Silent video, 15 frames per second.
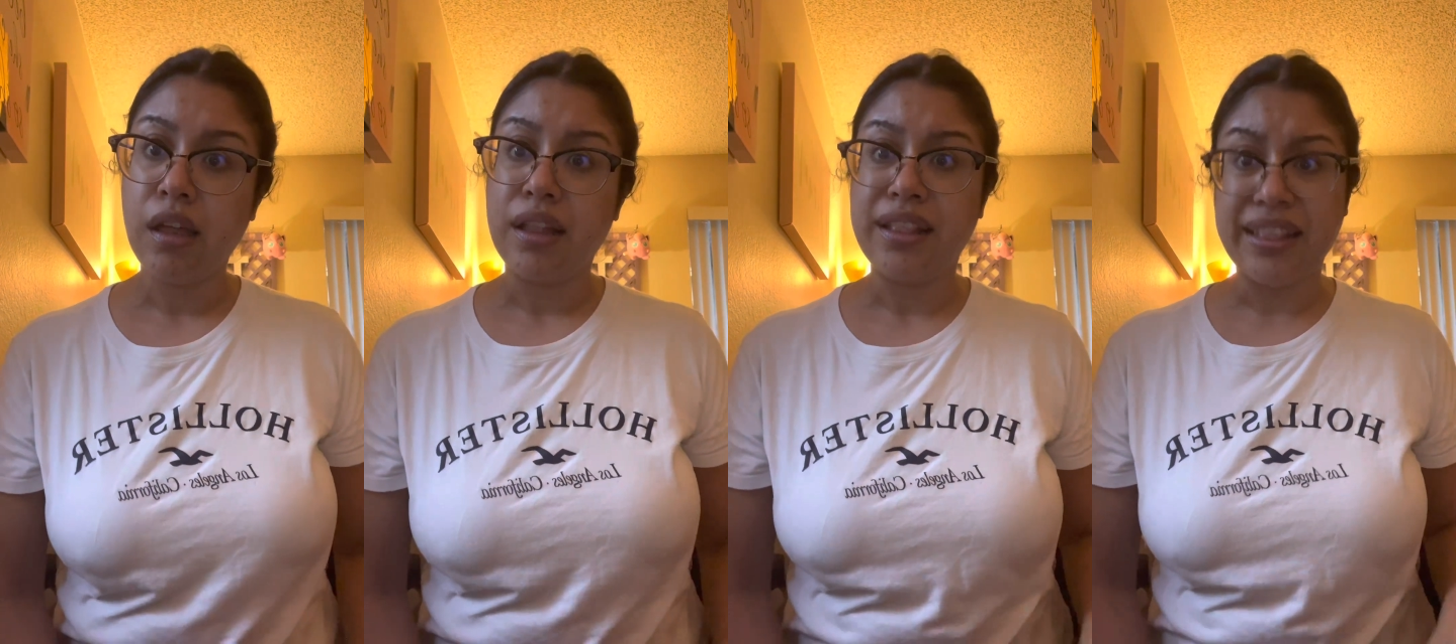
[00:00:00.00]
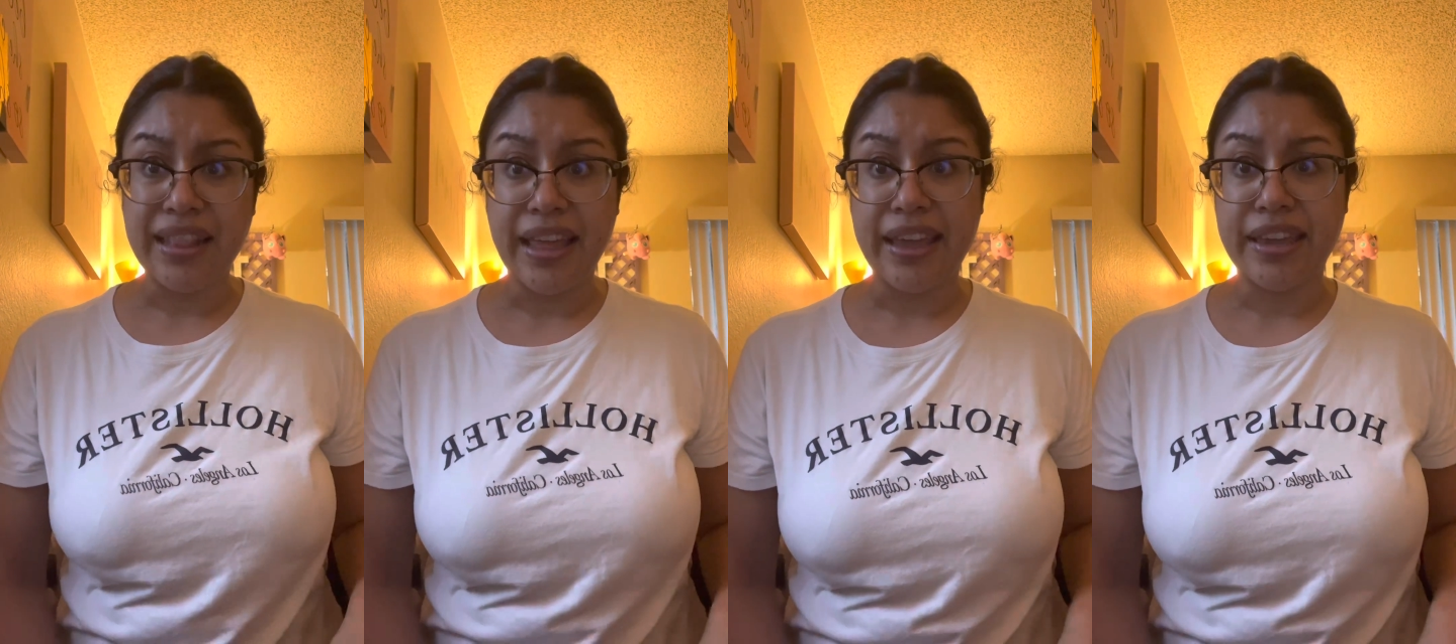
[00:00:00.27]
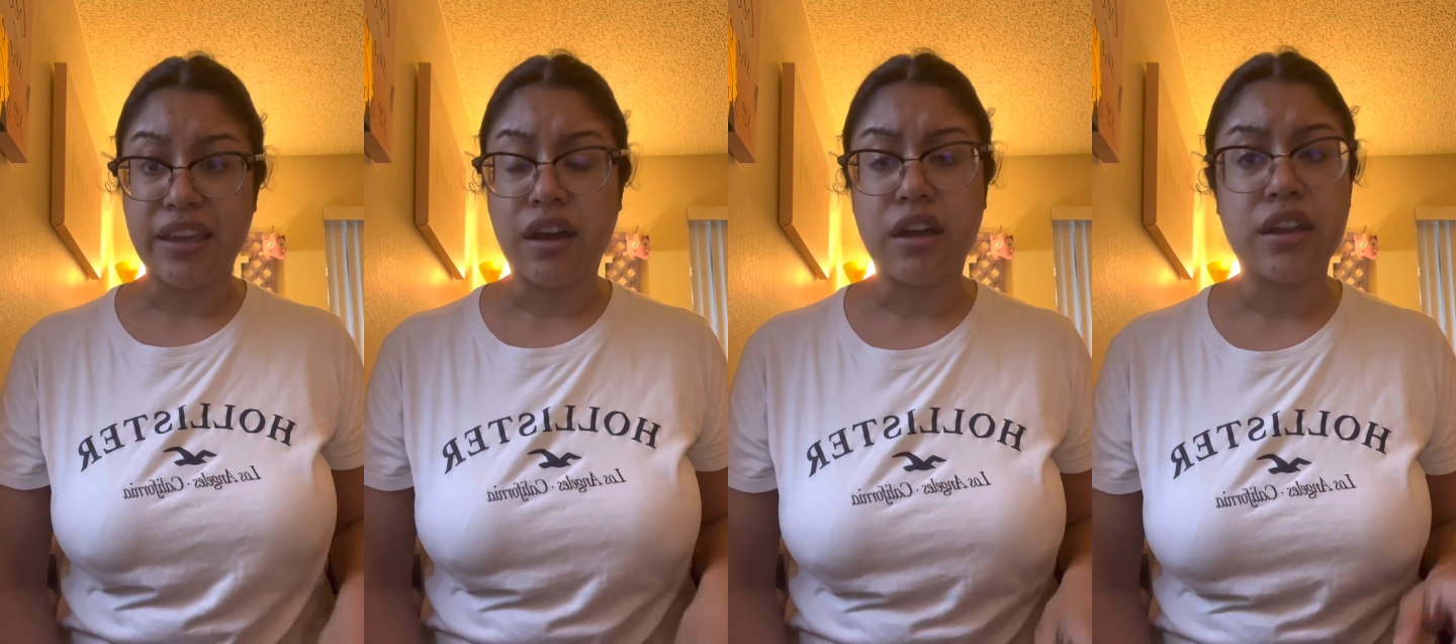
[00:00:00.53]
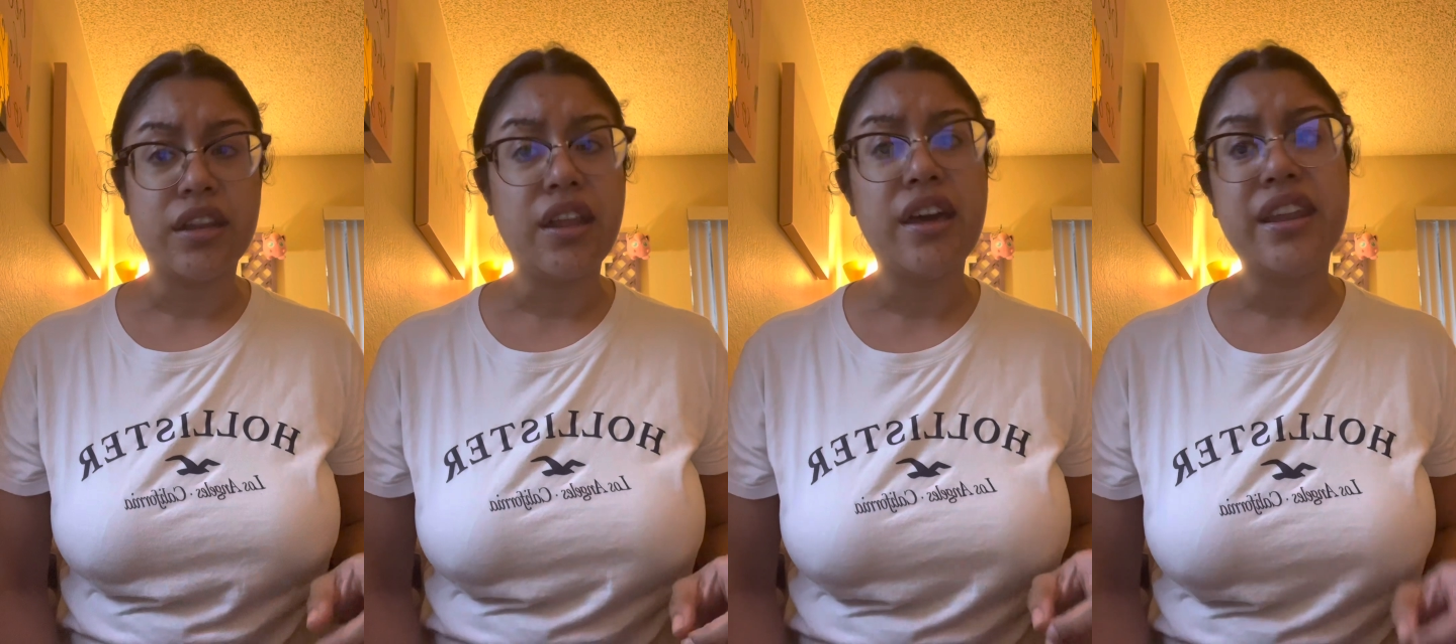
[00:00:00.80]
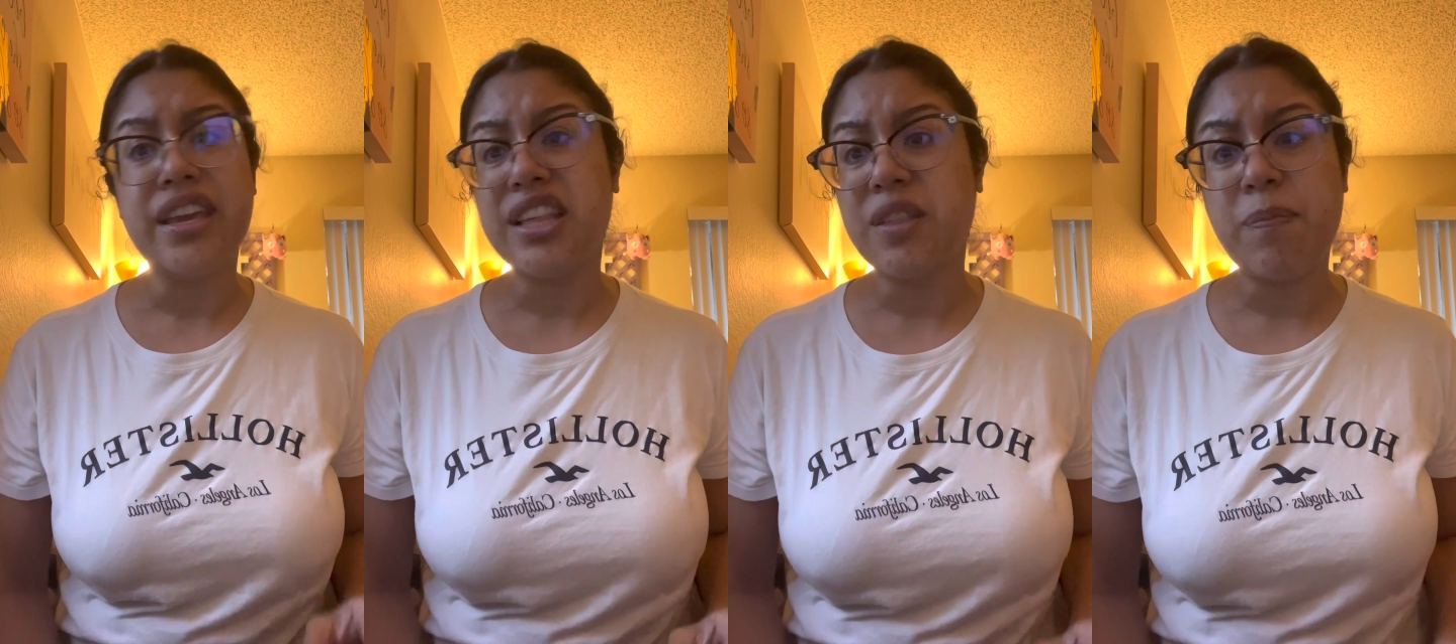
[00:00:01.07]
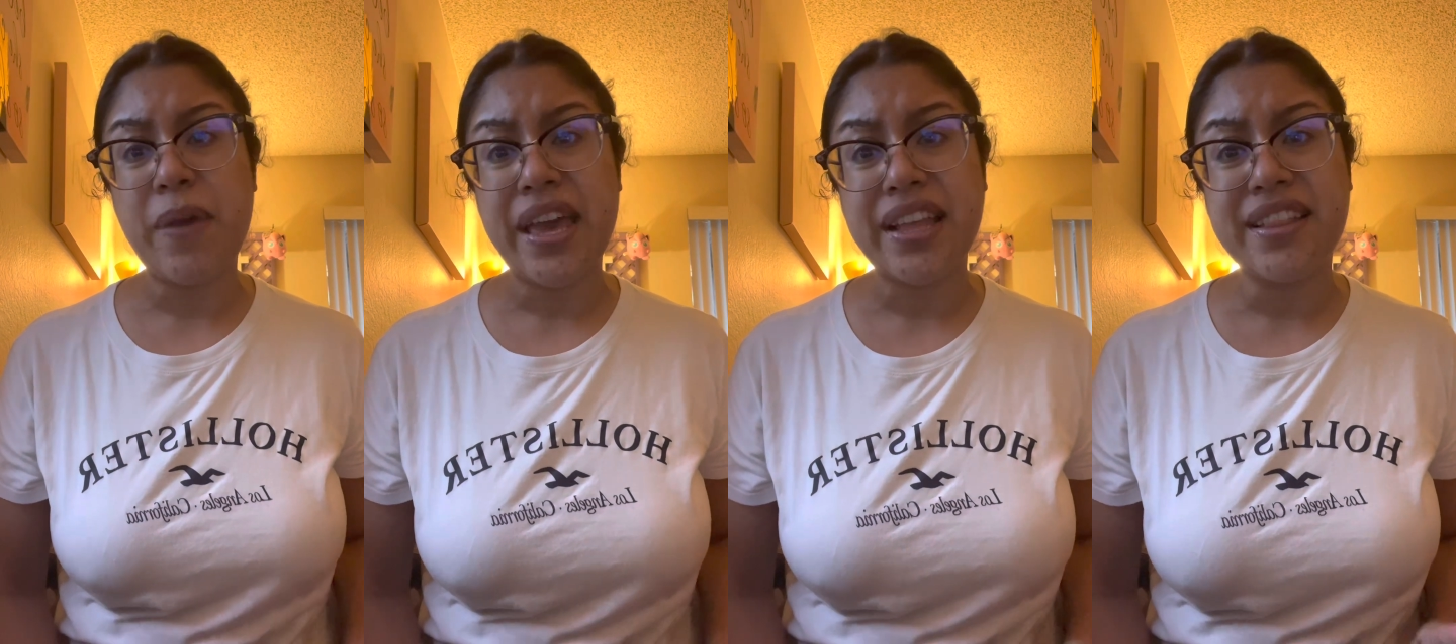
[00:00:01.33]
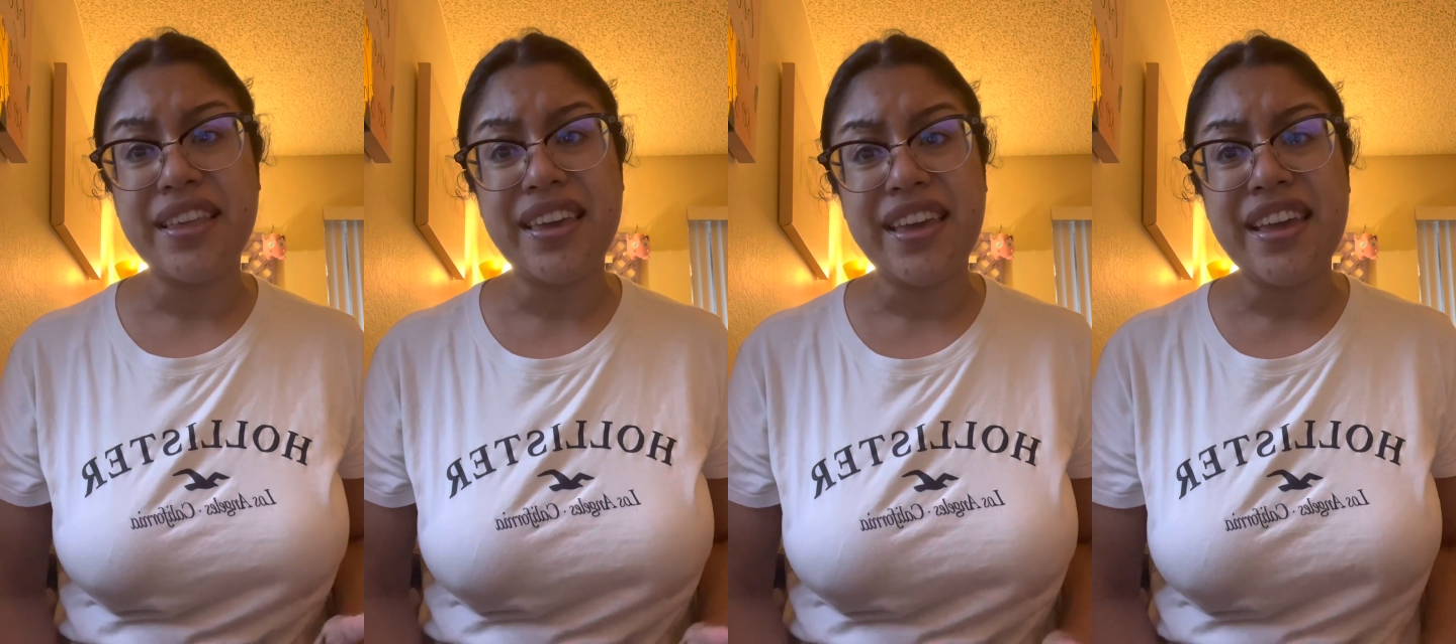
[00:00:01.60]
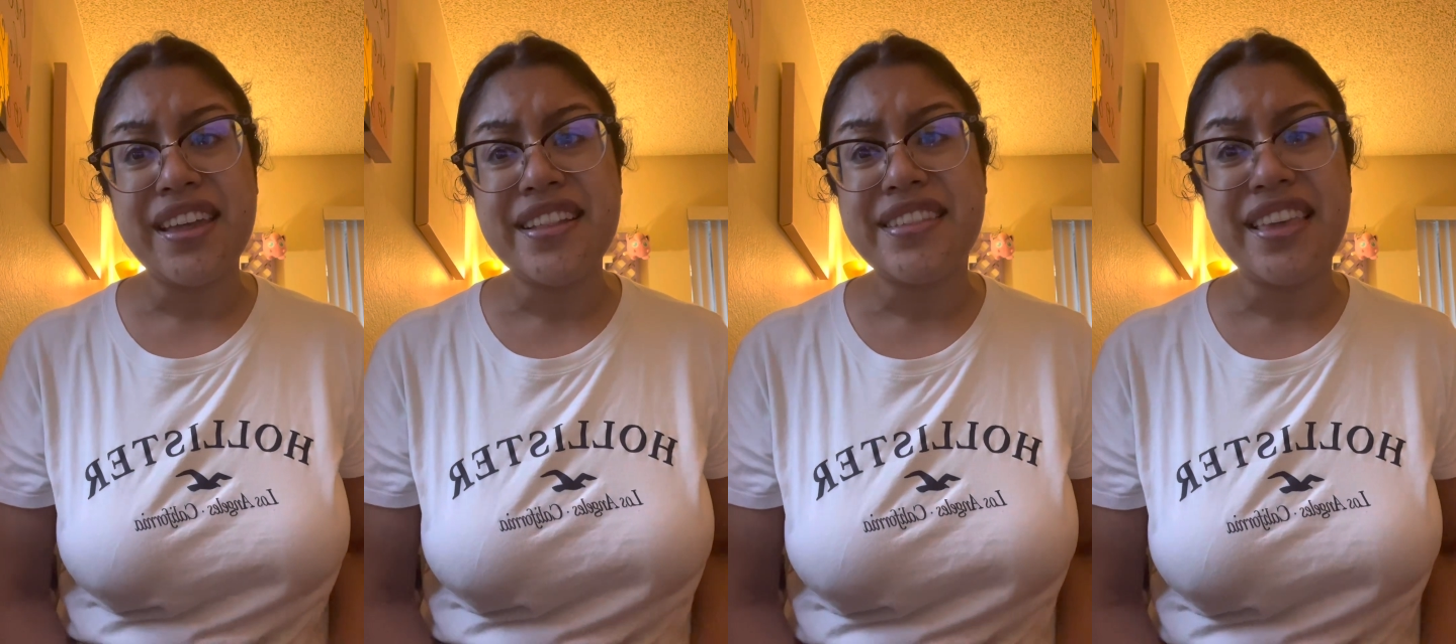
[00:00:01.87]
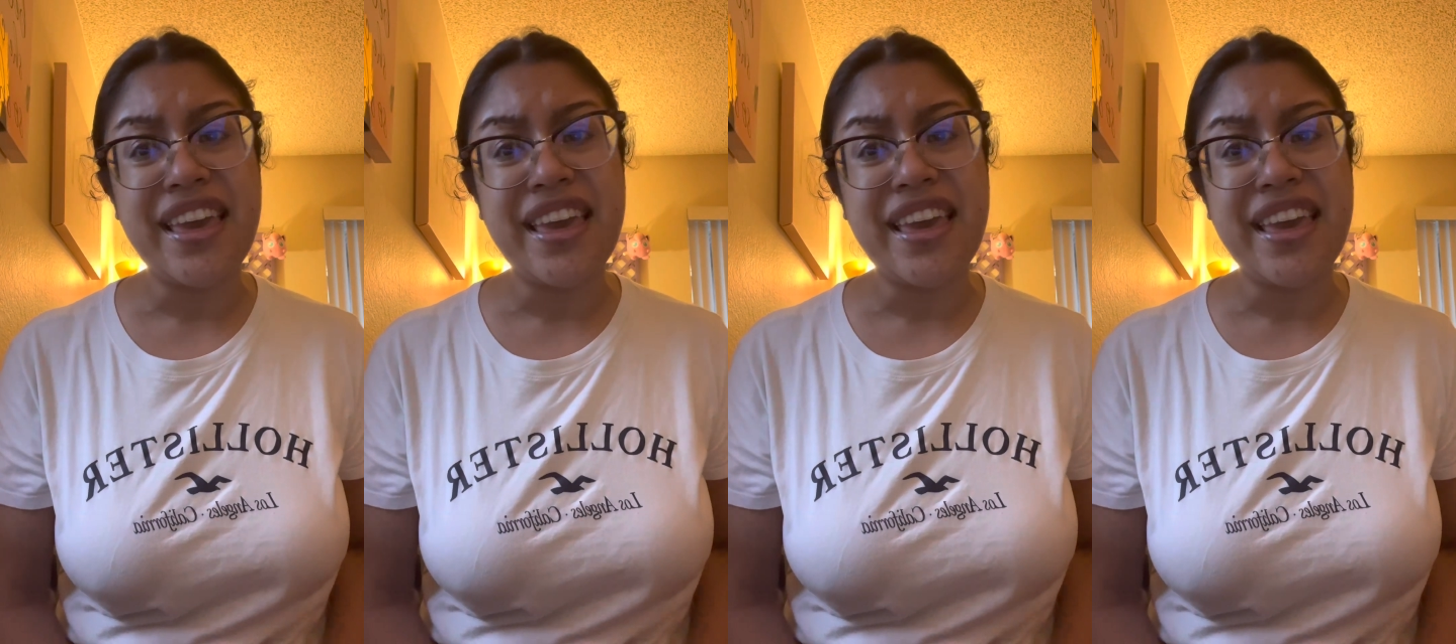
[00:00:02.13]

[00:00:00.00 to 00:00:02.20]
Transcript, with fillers: Like on an unexpected